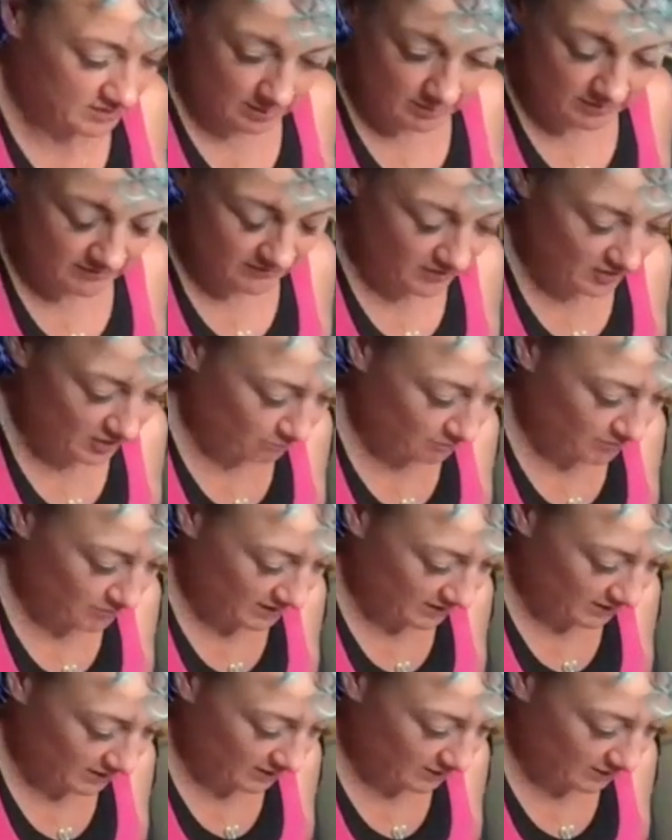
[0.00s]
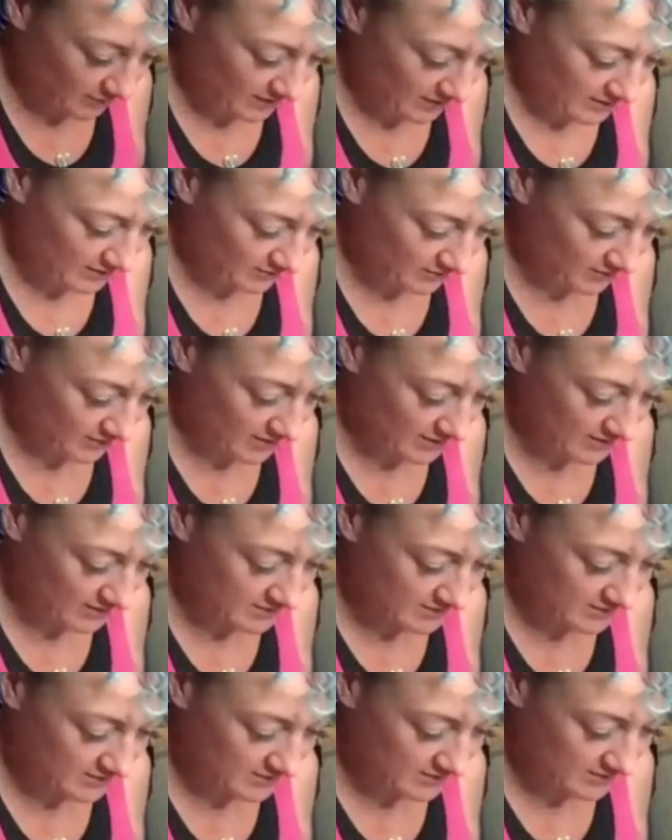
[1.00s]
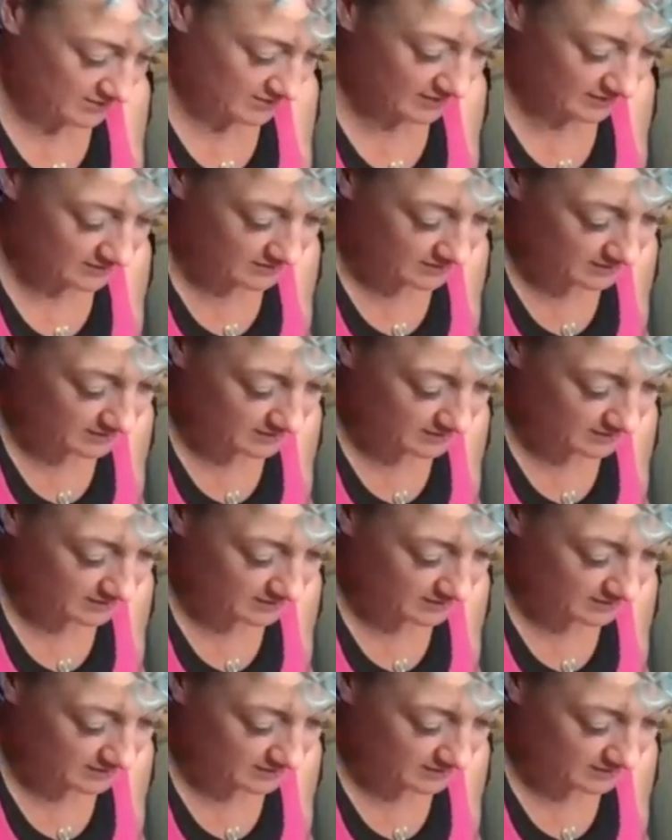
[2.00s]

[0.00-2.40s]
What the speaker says: So if you can pick up any of this to stick